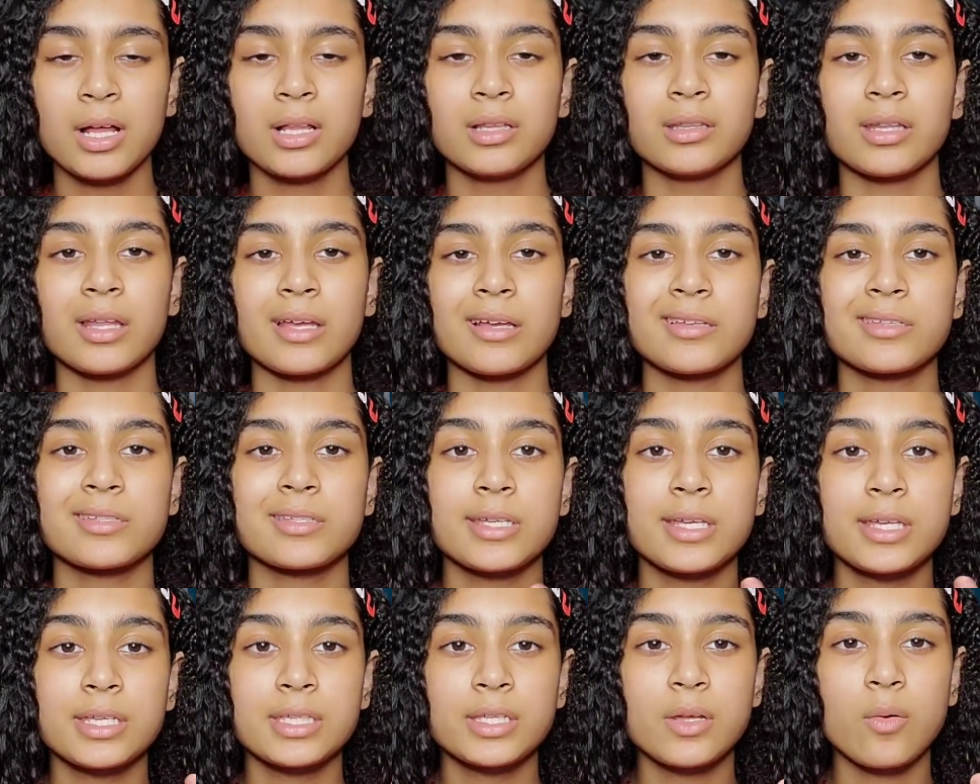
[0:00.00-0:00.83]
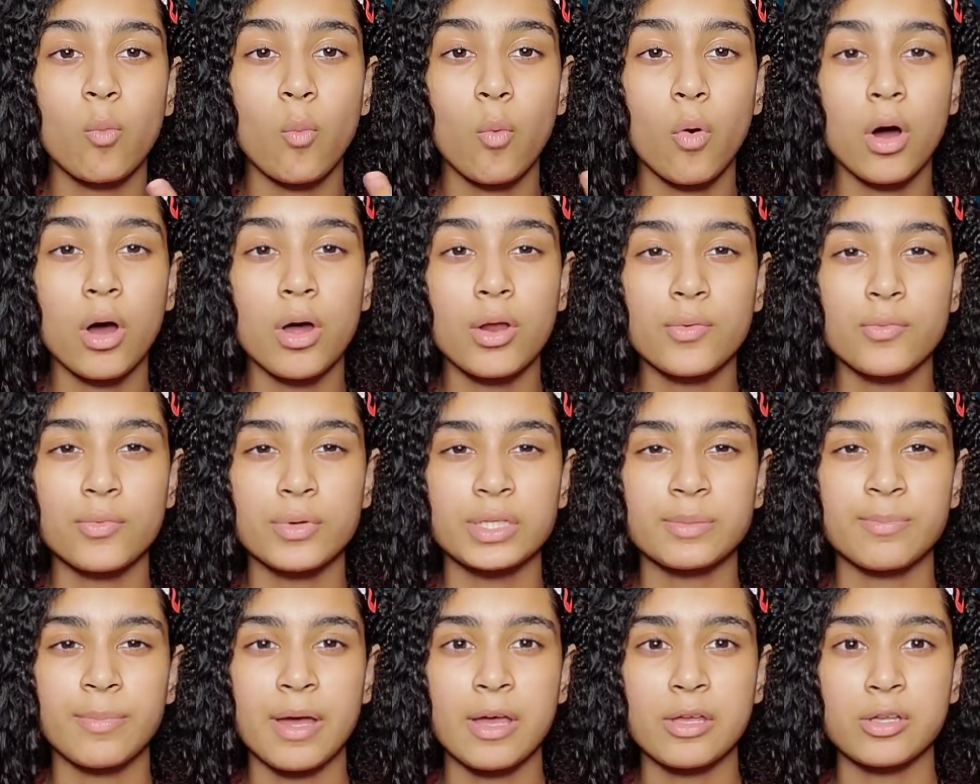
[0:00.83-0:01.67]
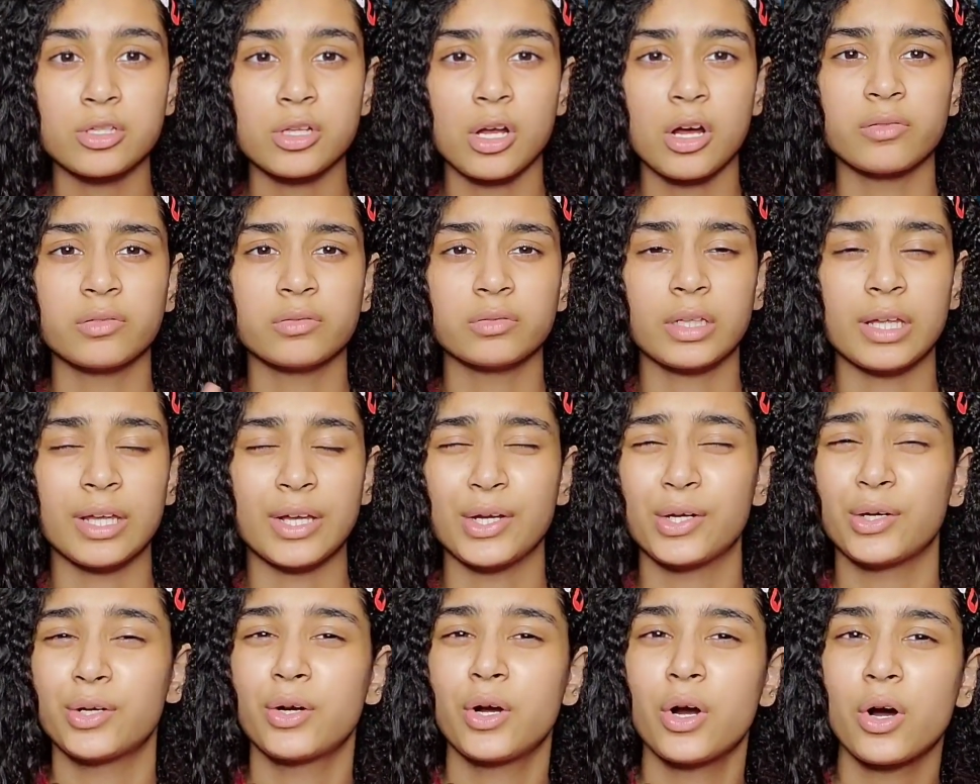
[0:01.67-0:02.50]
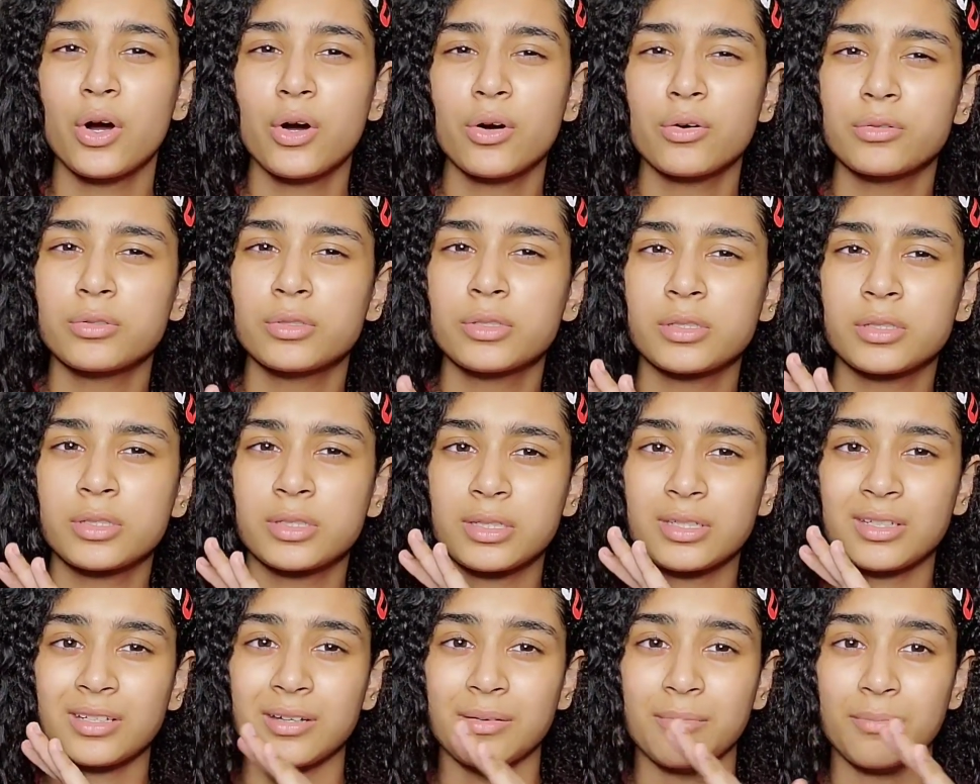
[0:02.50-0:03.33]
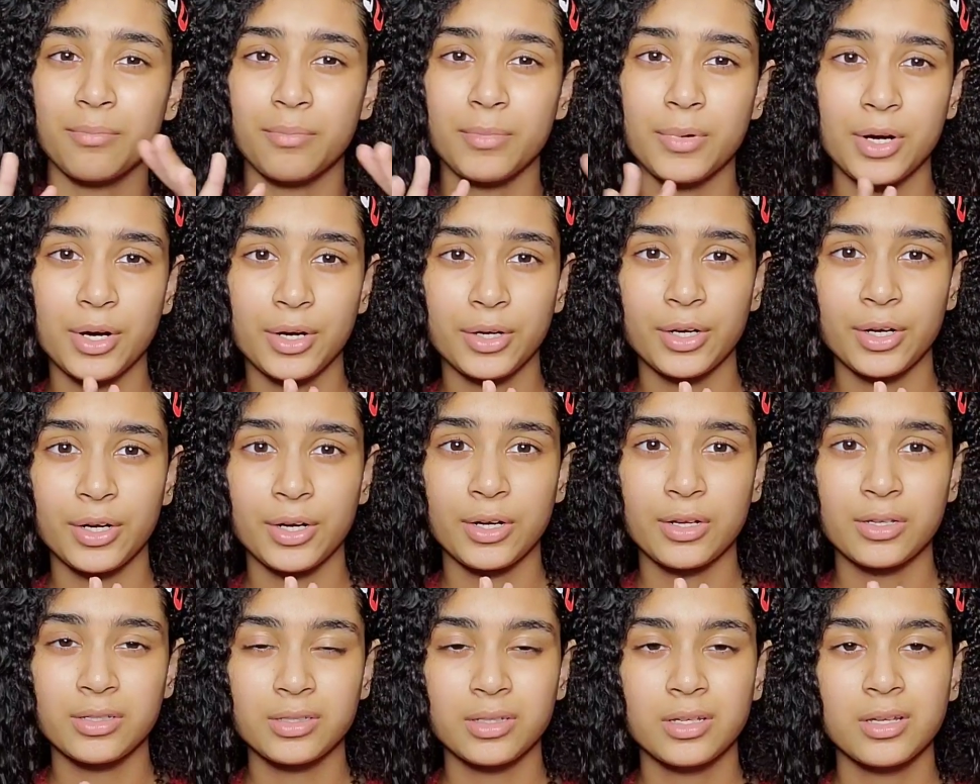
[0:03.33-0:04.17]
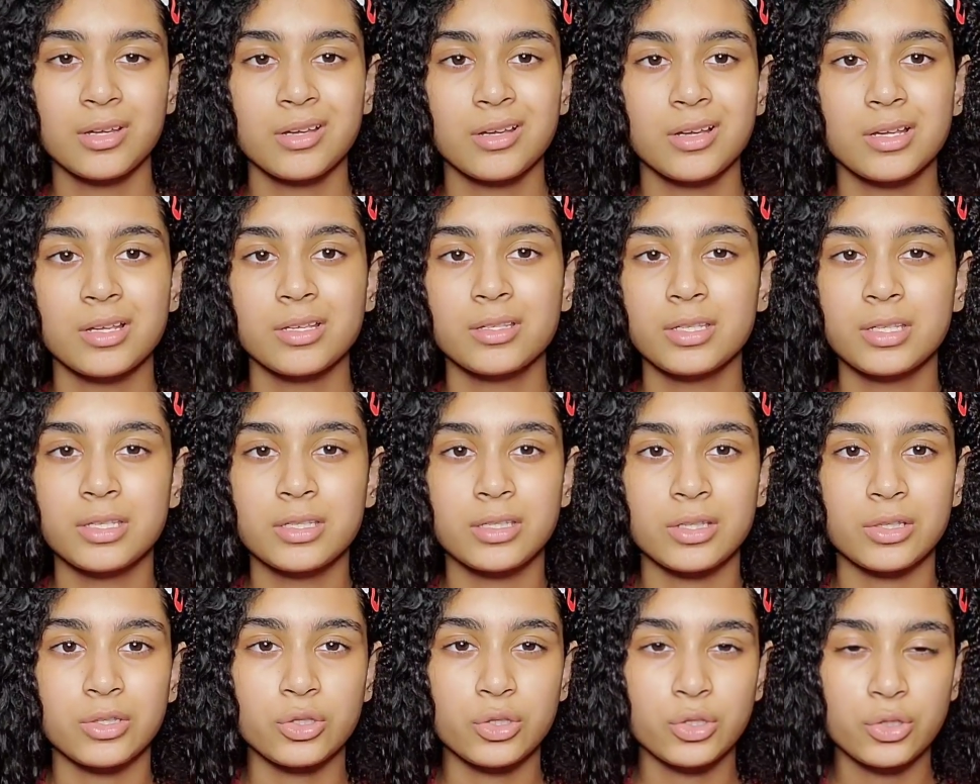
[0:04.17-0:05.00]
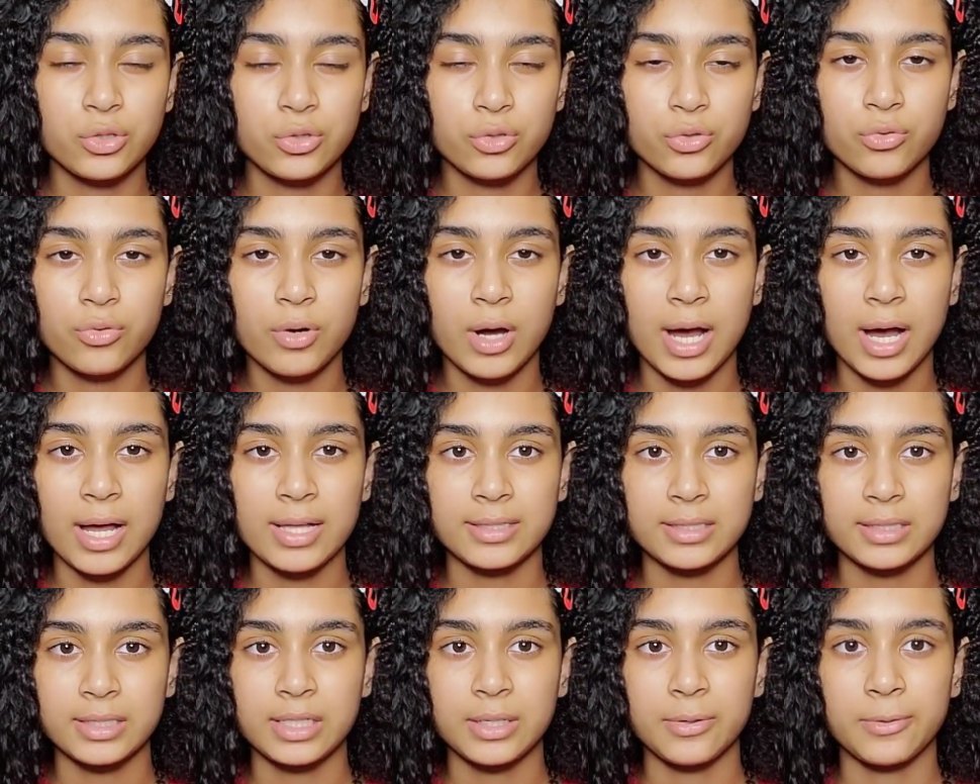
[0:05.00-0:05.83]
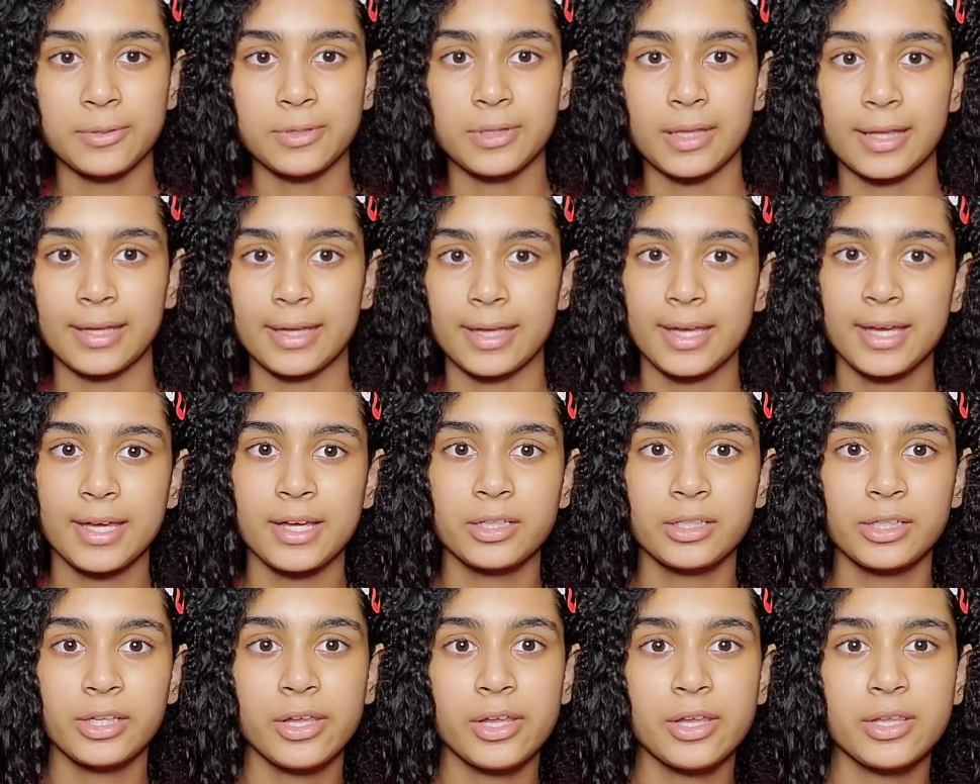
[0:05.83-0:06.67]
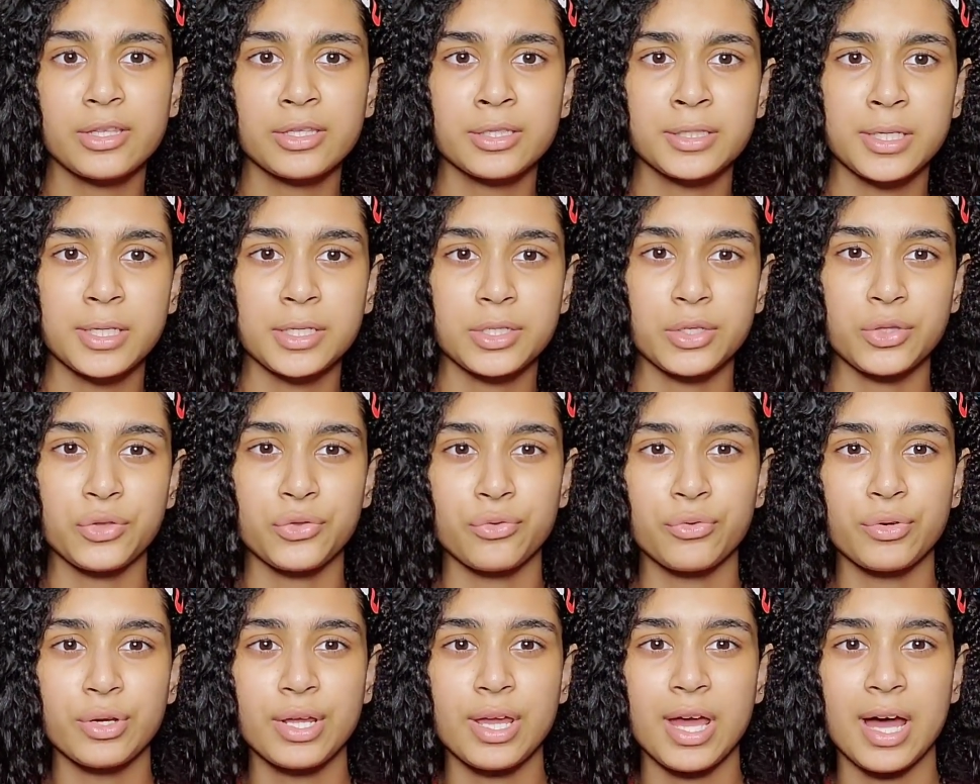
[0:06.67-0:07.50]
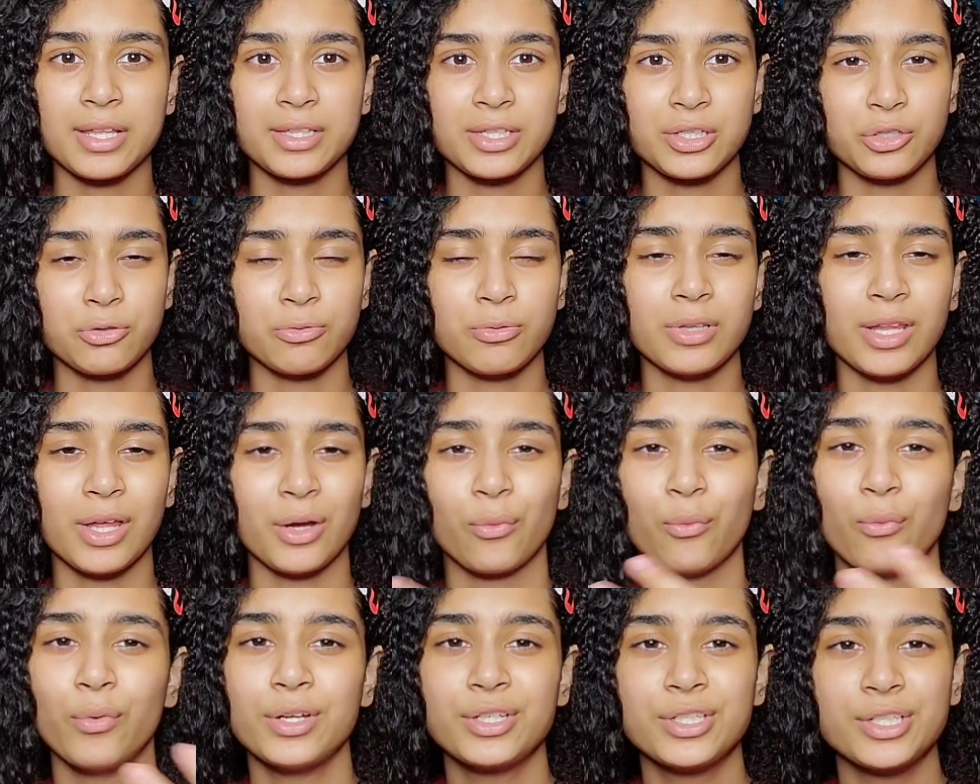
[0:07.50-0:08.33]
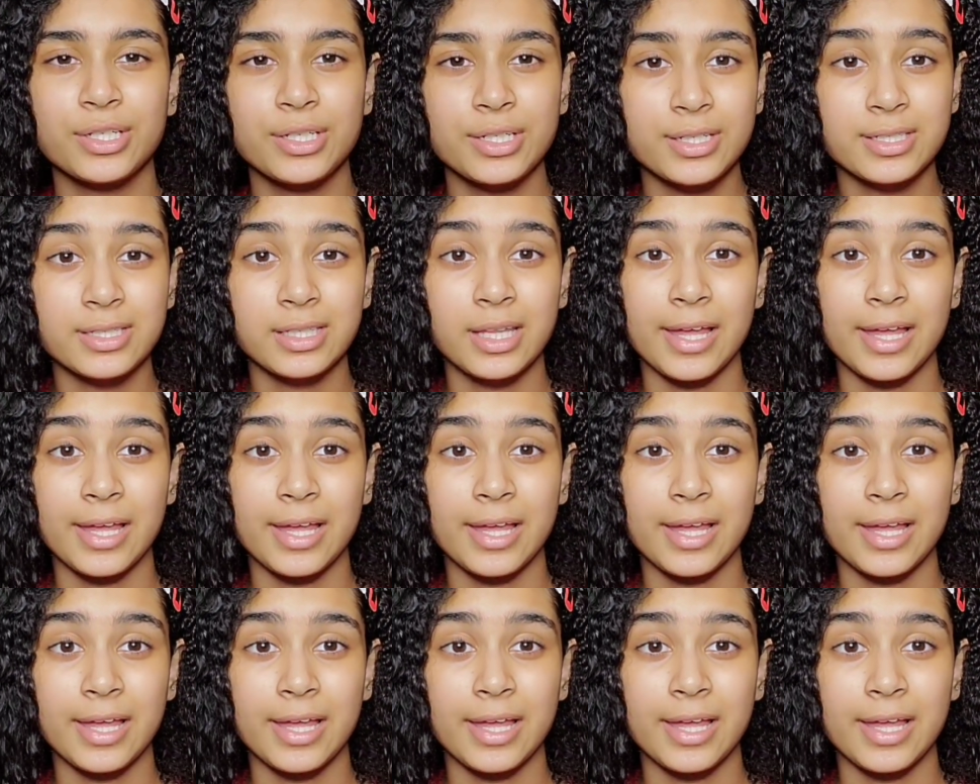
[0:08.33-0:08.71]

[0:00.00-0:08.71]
Like, season 1 was based off of like ghosts and murders. Season 2 had to deal with like aliens. Season 3 had to do with like witches.